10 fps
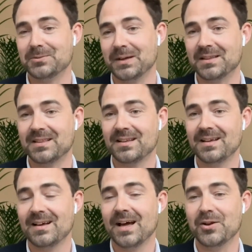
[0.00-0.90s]
with
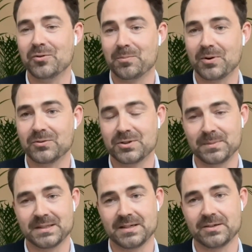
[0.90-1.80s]
a new approach to
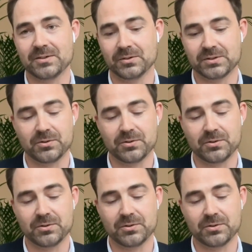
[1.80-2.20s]
materials.